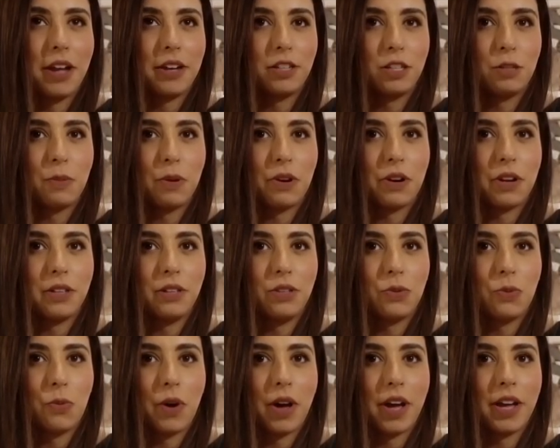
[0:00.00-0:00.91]

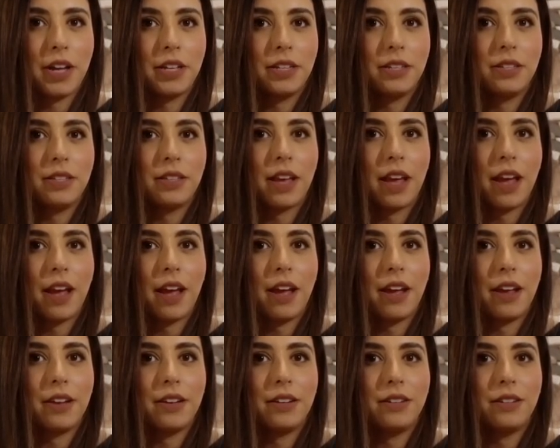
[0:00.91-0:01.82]
experience was,
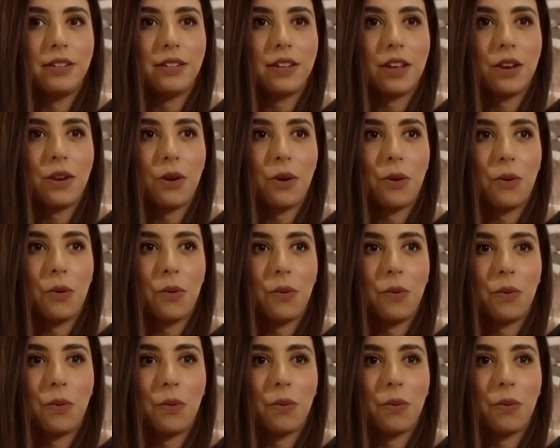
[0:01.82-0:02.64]
and you know,